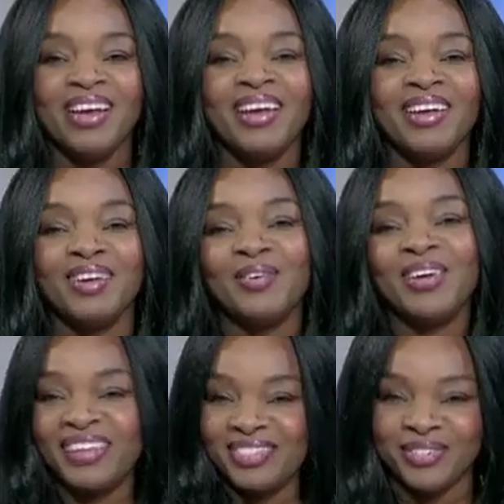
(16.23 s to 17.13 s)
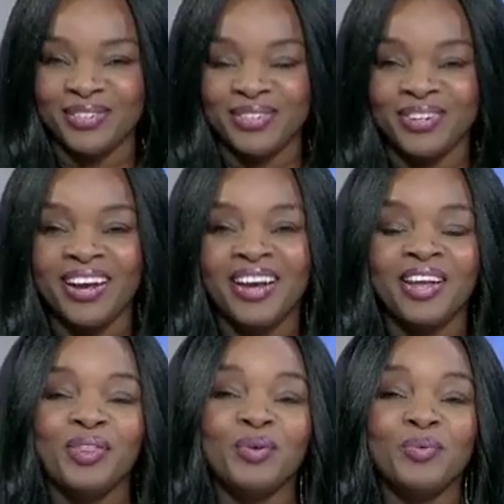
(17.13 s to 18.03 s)
Hello, Esther.
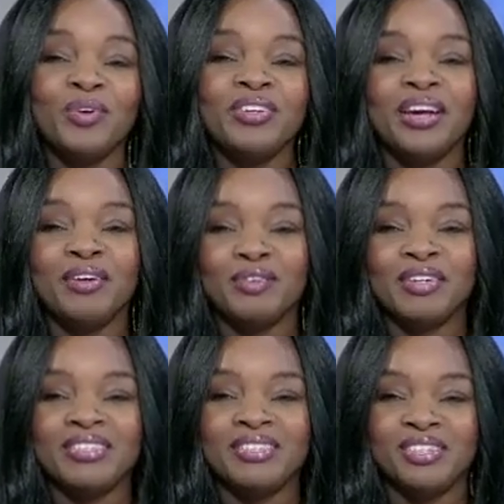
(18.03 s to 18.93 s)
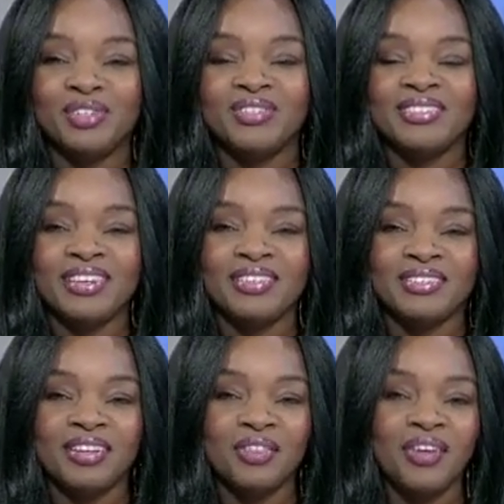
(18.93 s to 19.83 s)
The World Health Organization
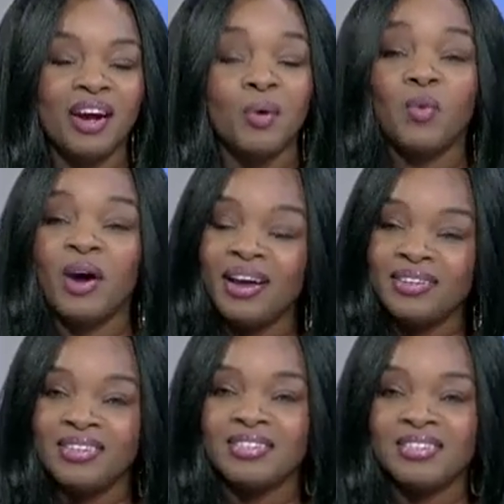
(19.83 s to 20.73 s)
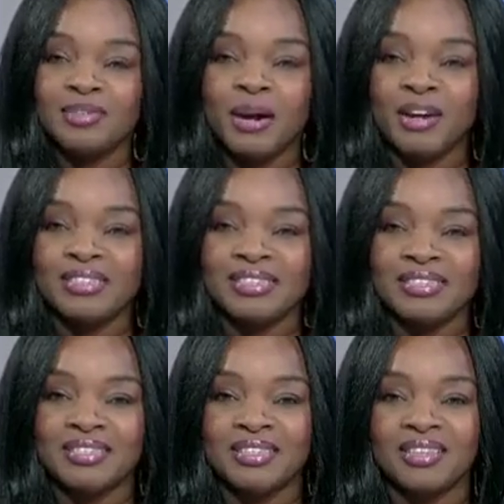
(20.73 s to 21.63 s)
says there are wide
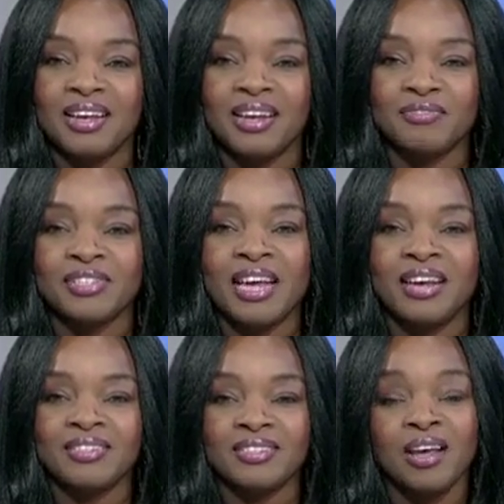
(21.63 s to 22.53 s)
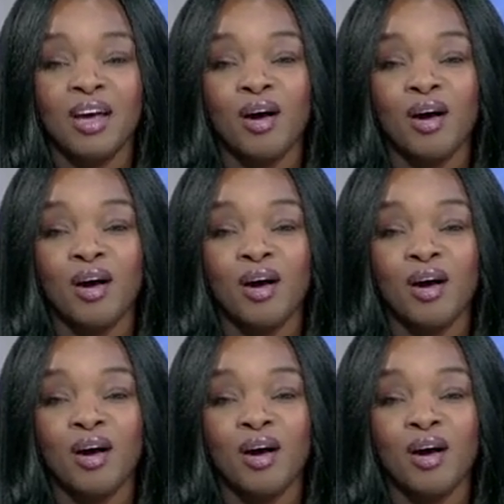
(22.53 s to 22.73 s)
disparities in the health status